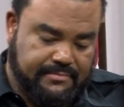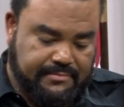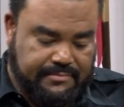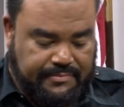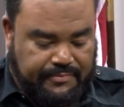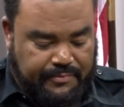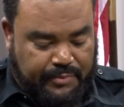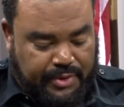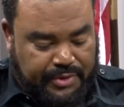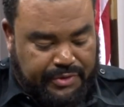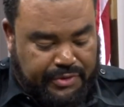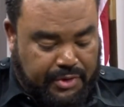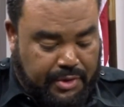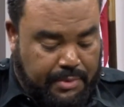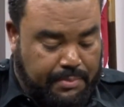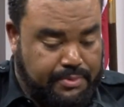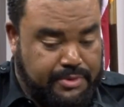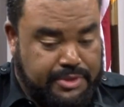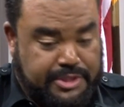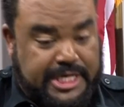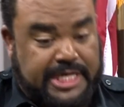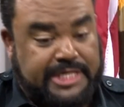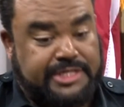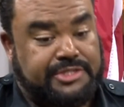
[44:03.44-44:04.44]
with your
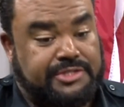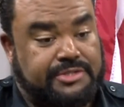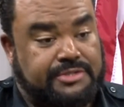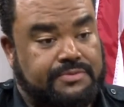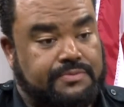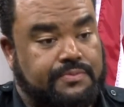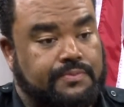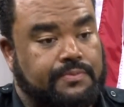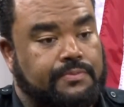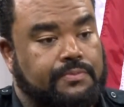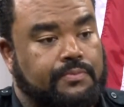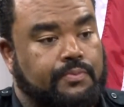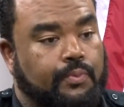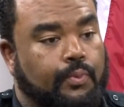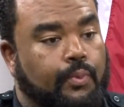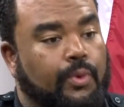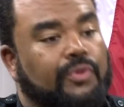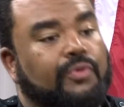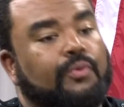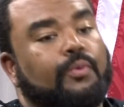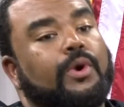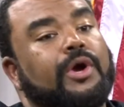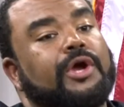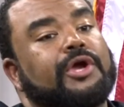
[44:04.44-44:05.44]
projections,
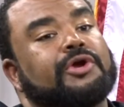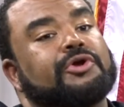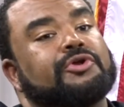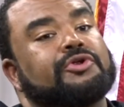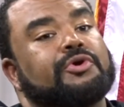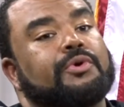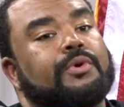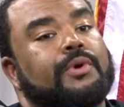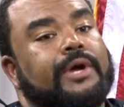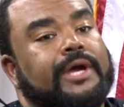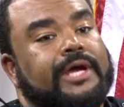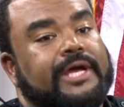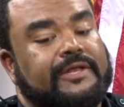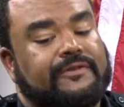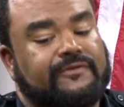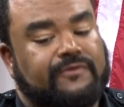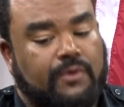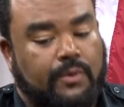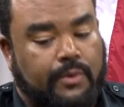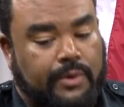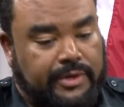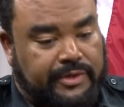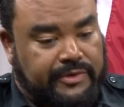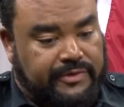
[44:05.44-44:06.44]
with what you're doing, it's
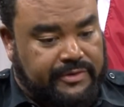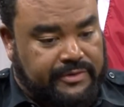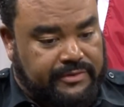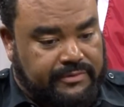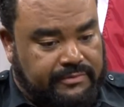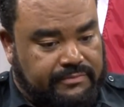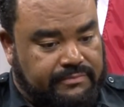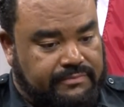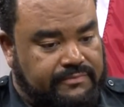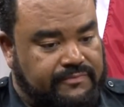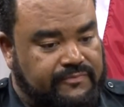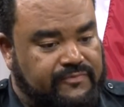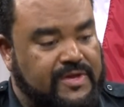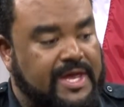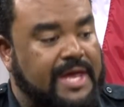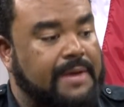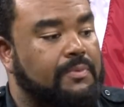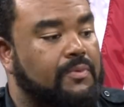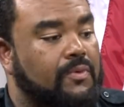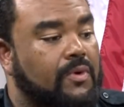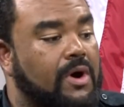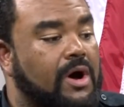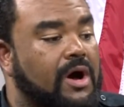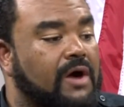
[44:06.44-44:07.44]
going to
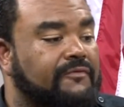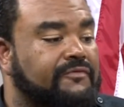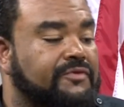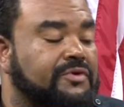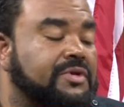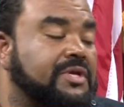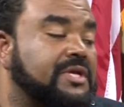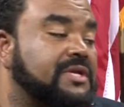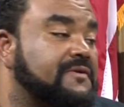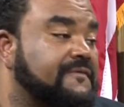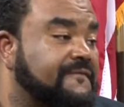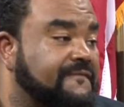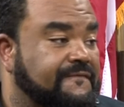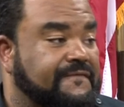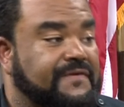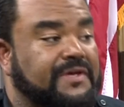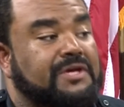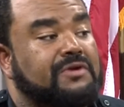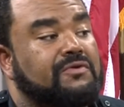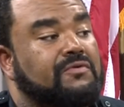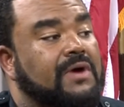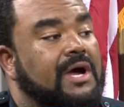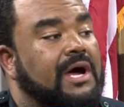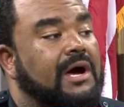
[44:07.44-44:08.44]
taper off. You need to
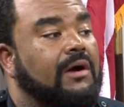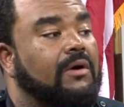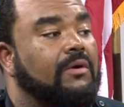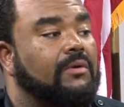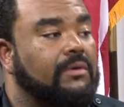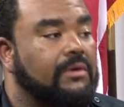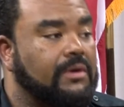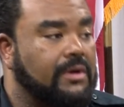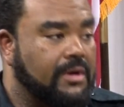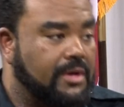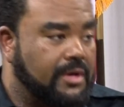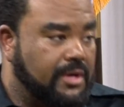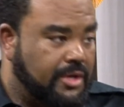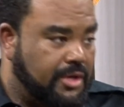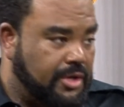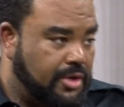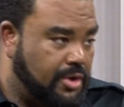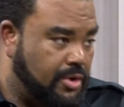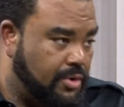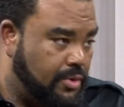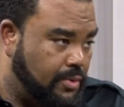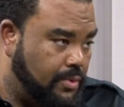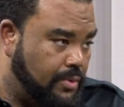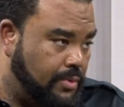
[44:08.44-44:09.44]
figure out,
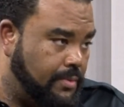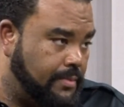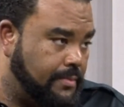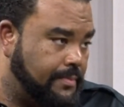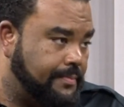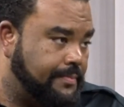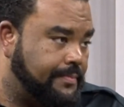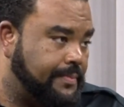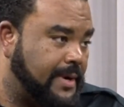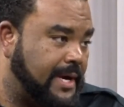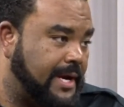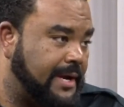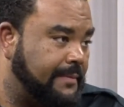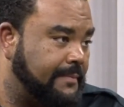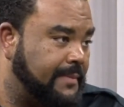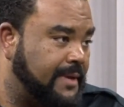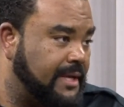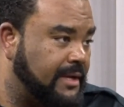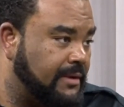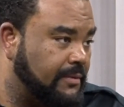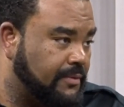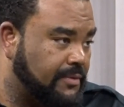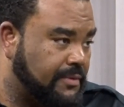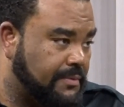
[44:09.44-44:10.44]
by
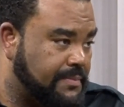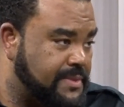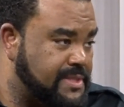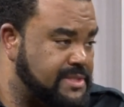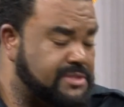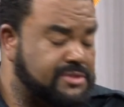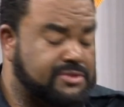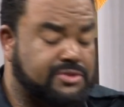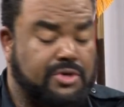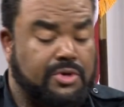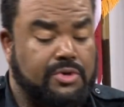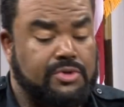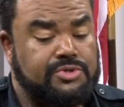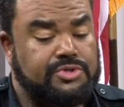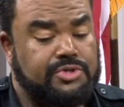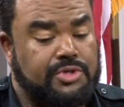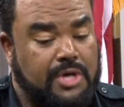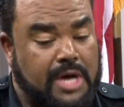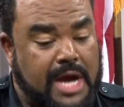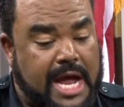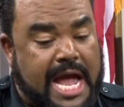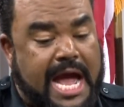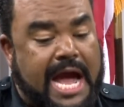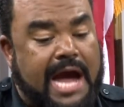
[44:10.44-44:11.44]
meeting with a business coach,
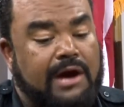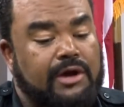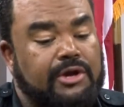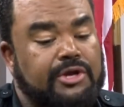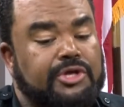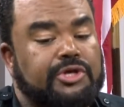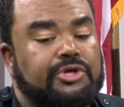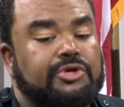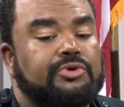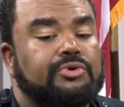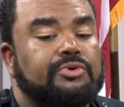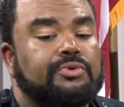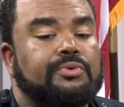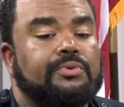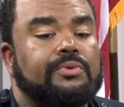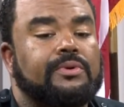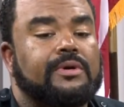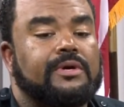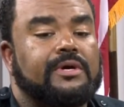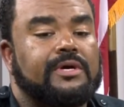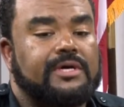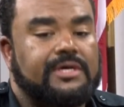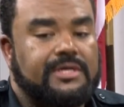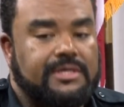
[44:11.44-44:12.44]
or how do you
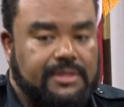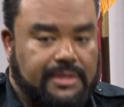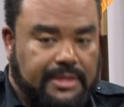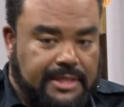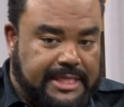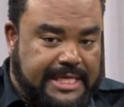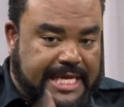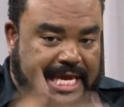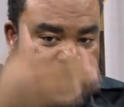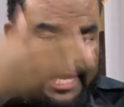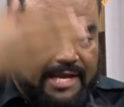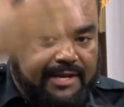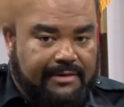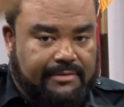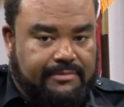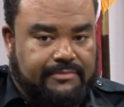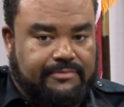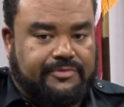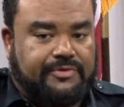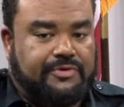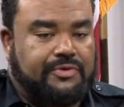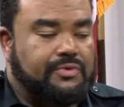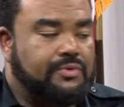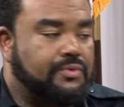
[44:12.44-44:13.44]
get
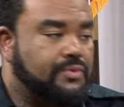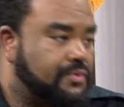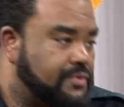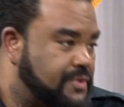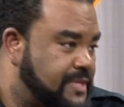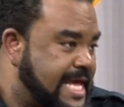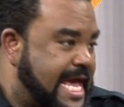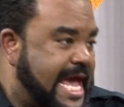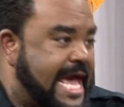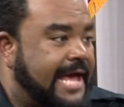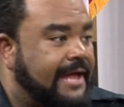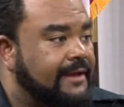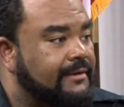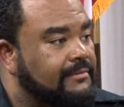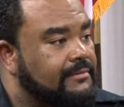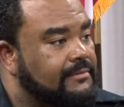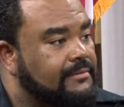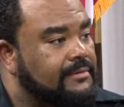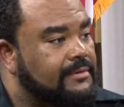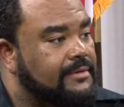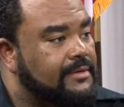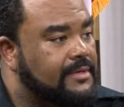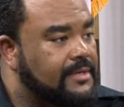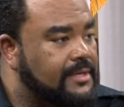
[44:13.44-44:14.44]
to that
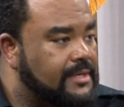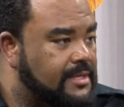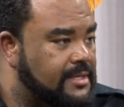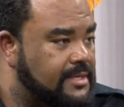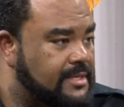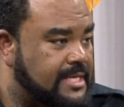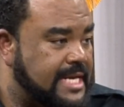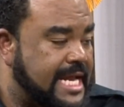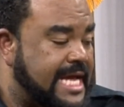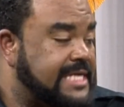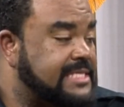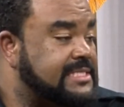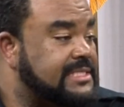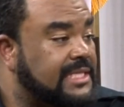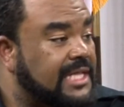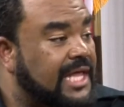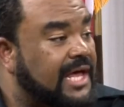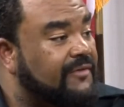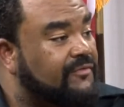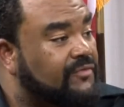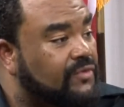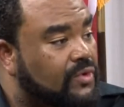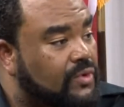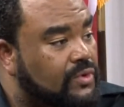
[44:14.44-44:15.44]
next
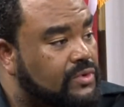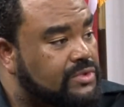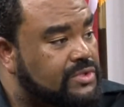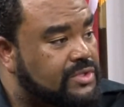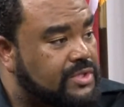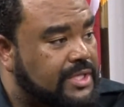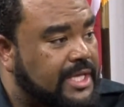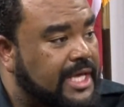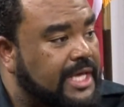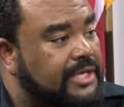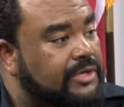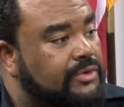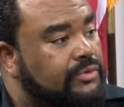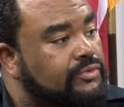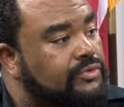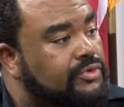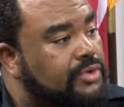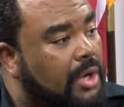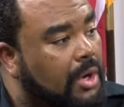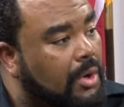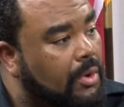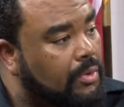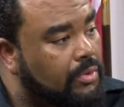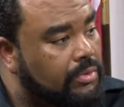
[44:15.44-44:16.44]
level so that you
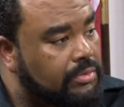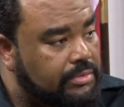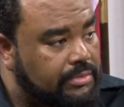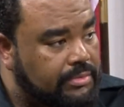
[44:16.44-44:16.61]
don't